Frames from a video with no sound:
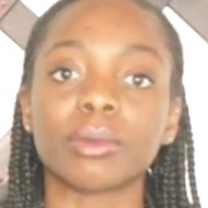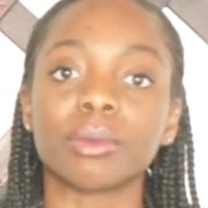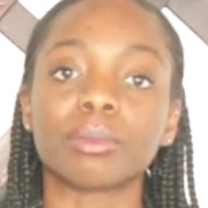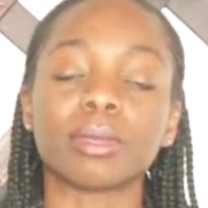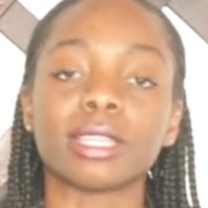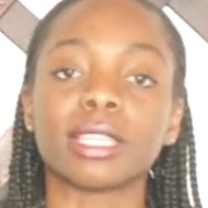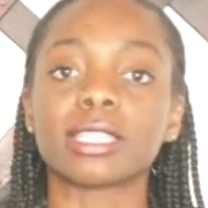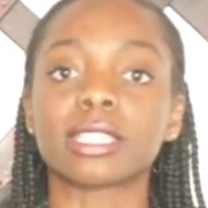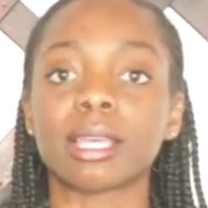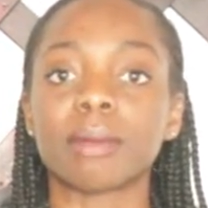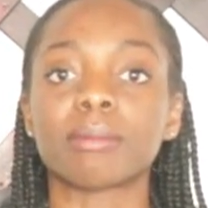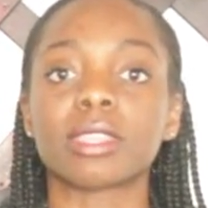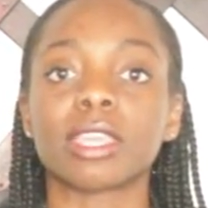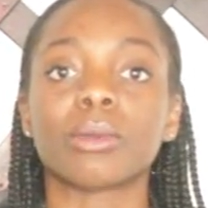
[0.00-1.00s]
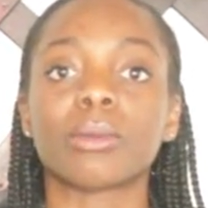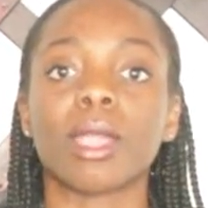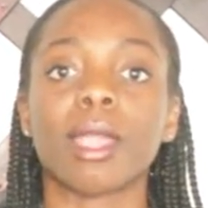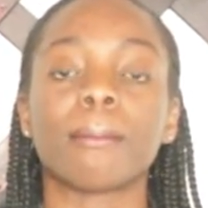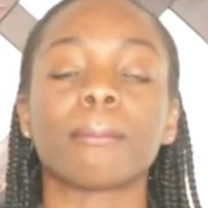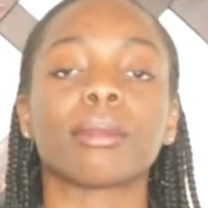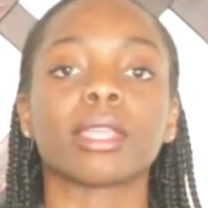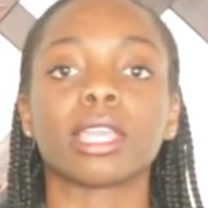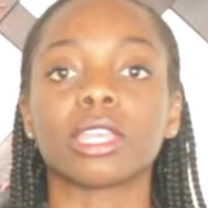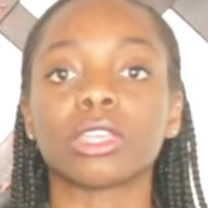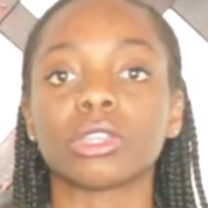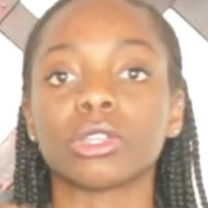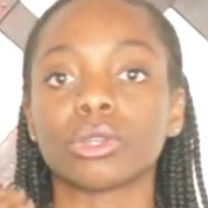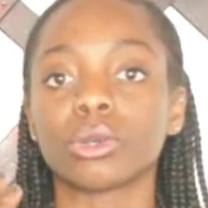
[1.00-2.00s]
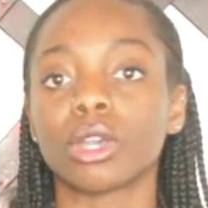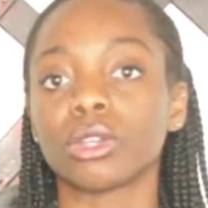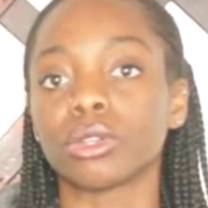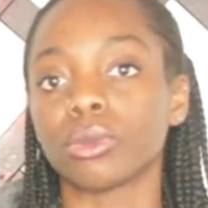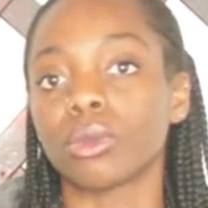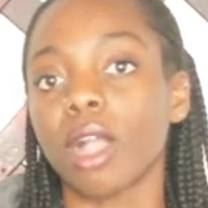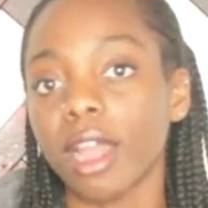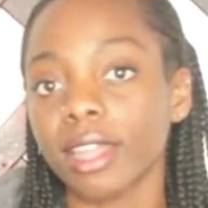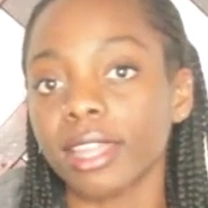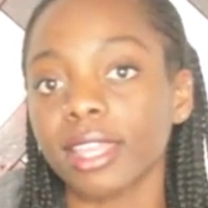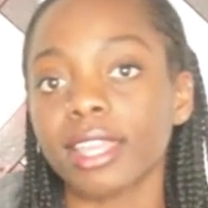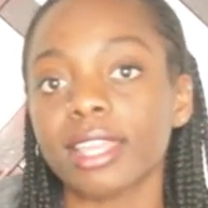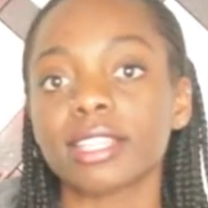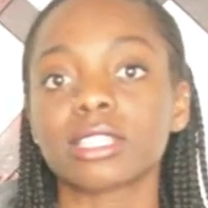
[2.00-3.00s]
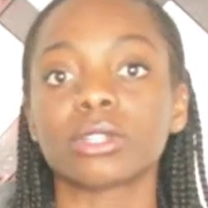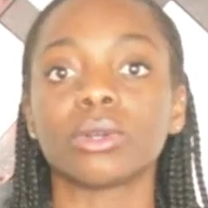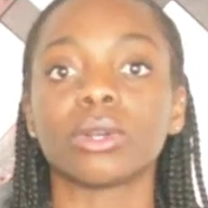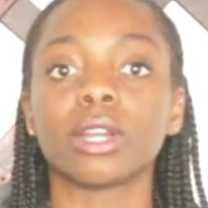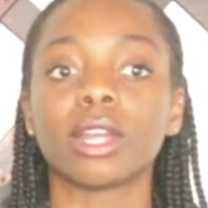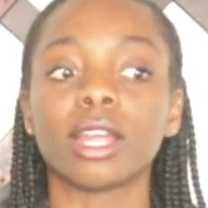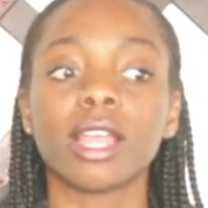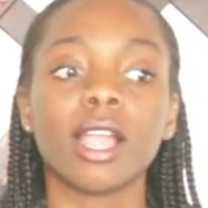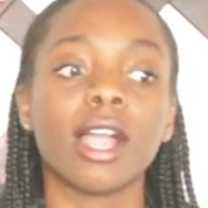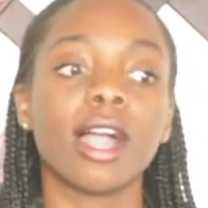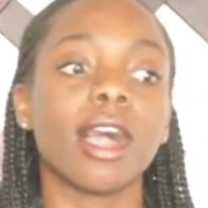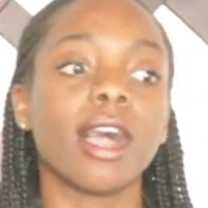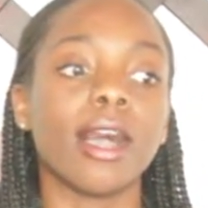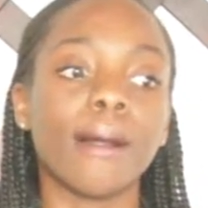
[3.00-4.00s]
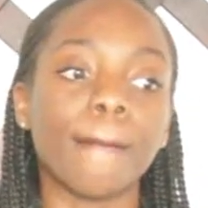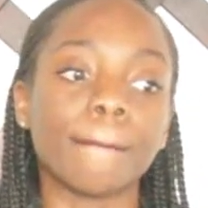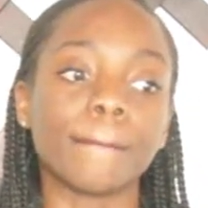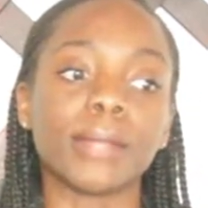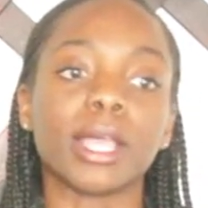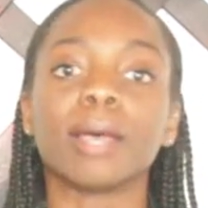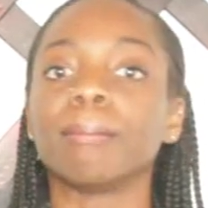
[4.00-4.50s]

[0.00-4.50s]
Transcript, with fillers: it will be something where I'm bringing you a new artist, or um,